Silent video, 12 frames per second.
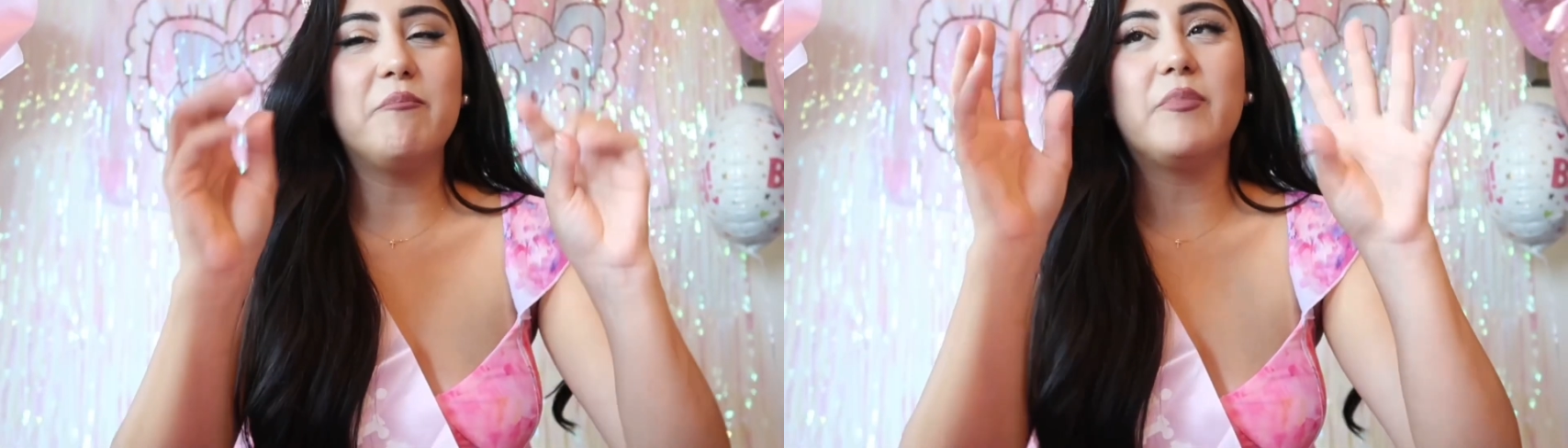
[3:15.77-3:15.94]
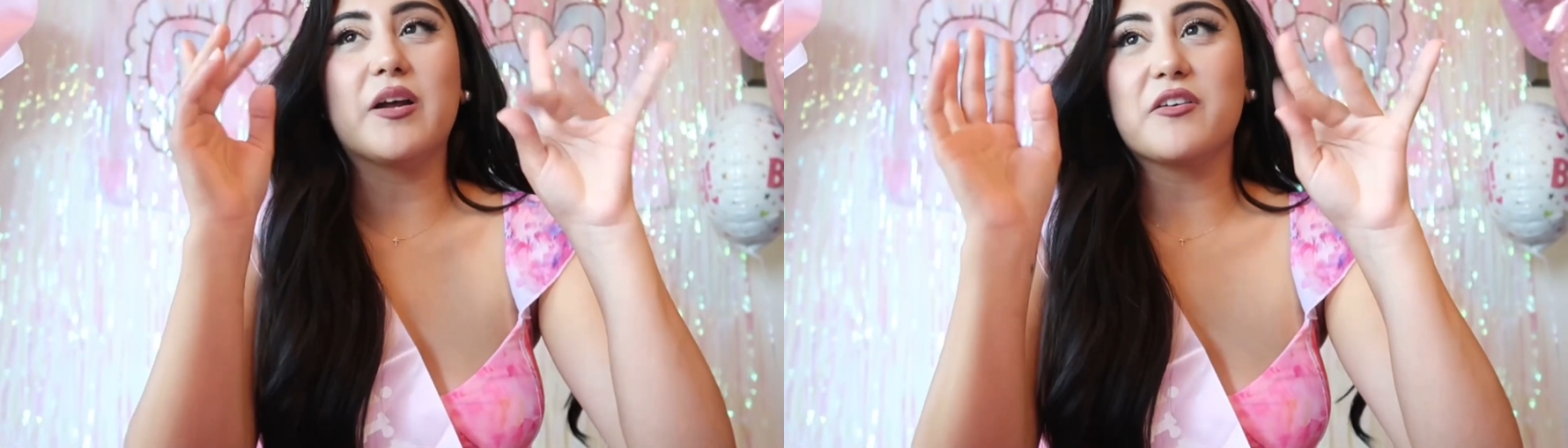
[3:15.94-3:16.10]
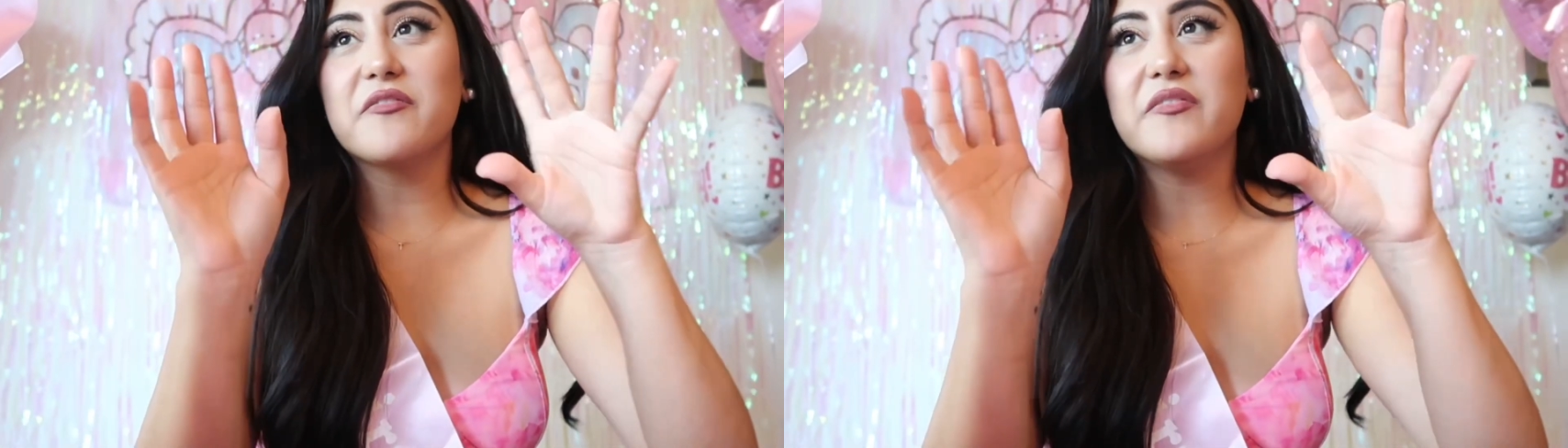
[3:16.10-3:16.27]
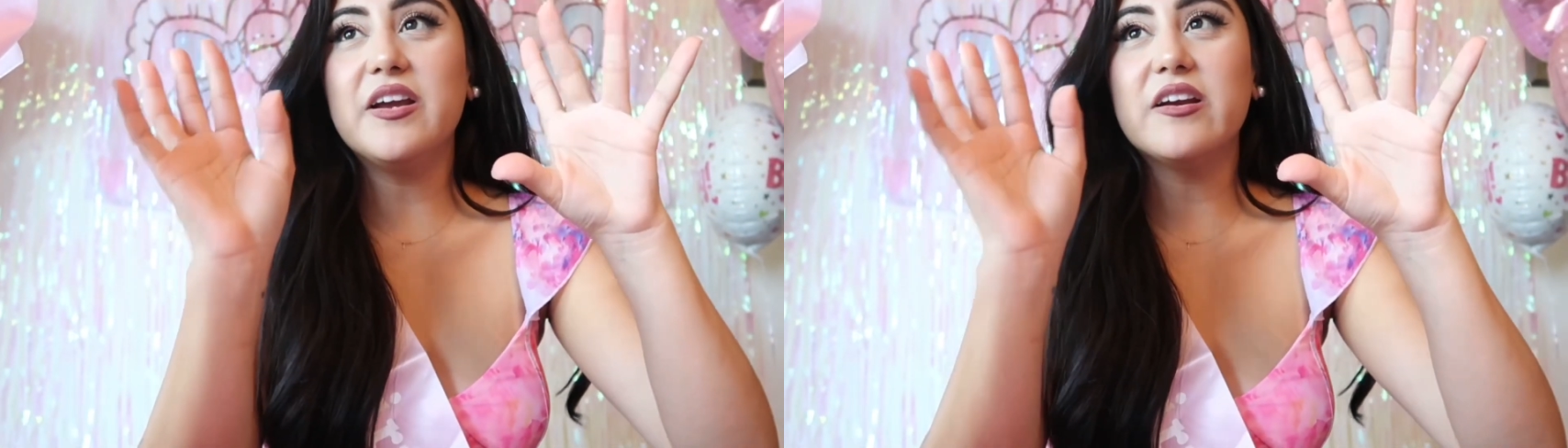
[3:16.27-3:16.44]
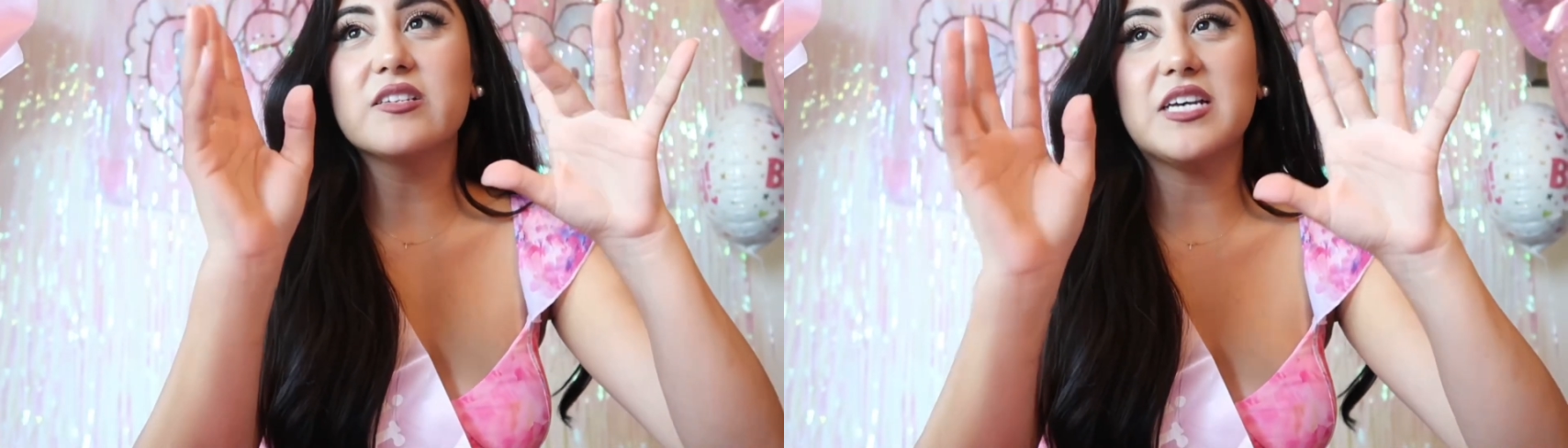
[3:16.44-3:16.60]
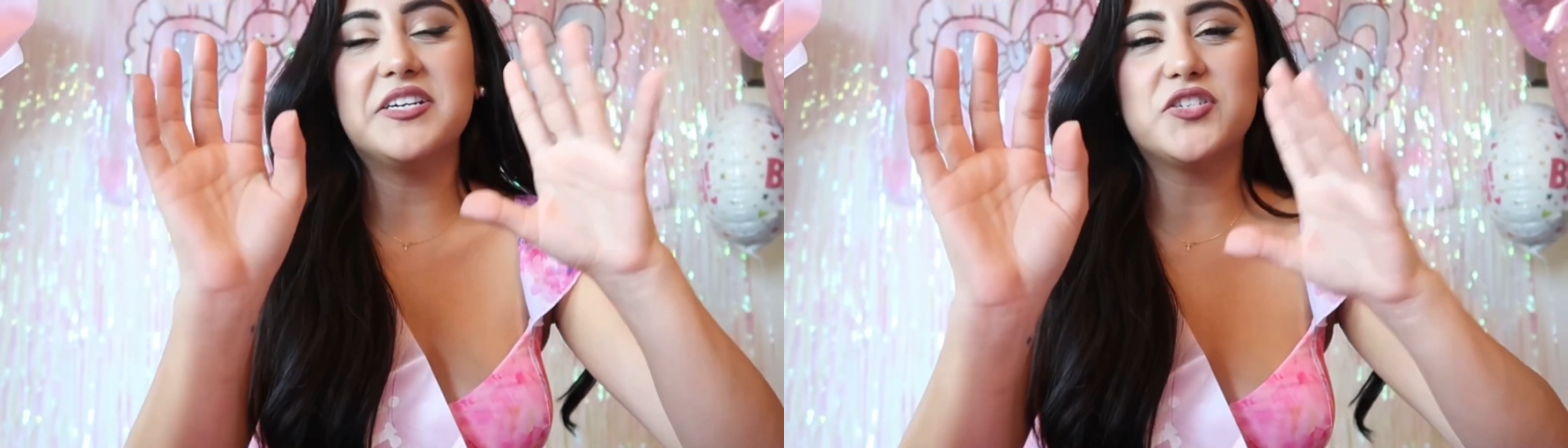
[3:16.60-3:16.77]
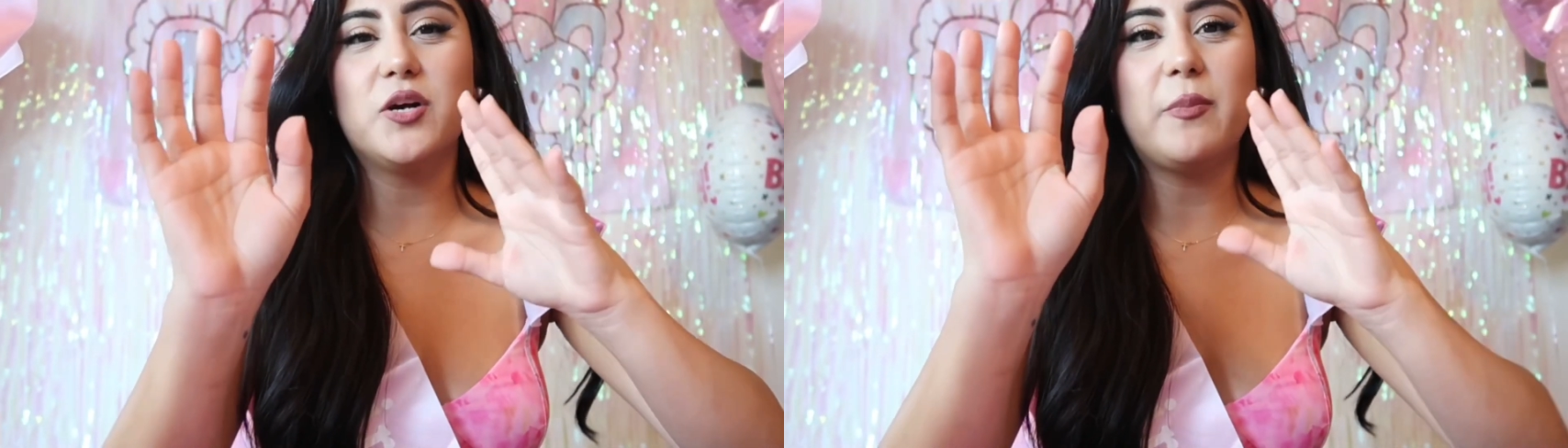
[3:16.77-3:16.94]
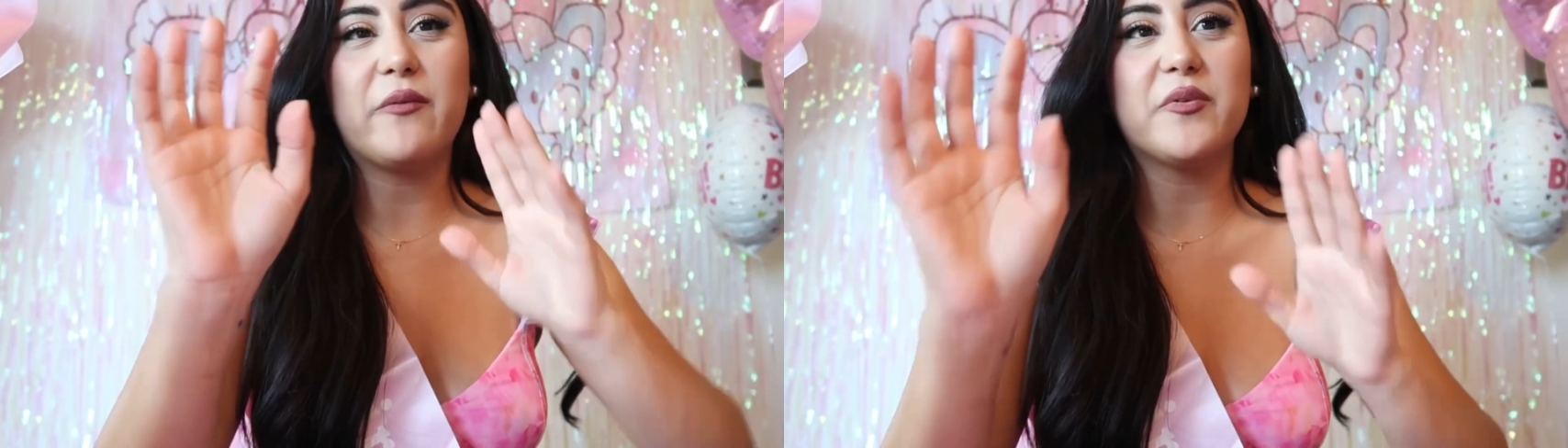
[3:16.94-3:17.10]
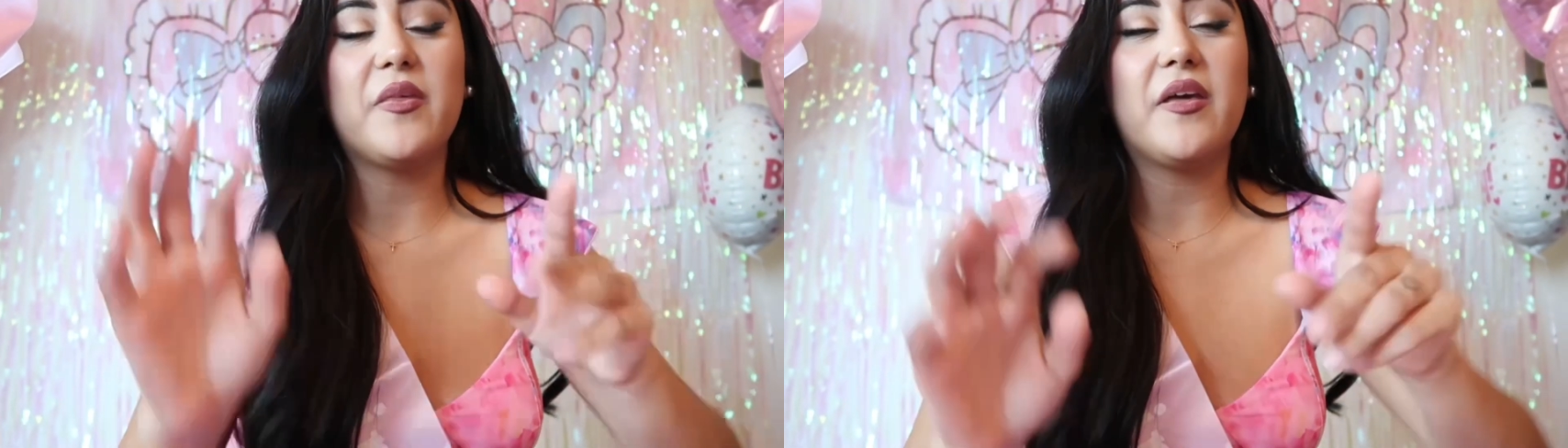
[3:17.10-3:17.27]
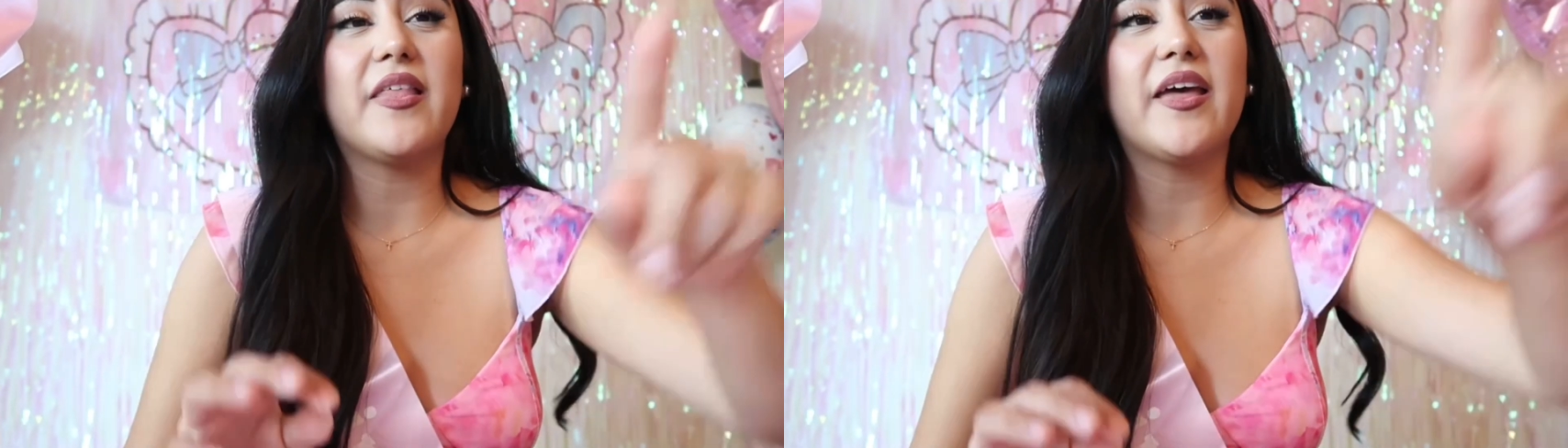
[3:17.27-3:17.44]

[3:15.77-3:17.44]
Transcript: butterfingers. I drop everything.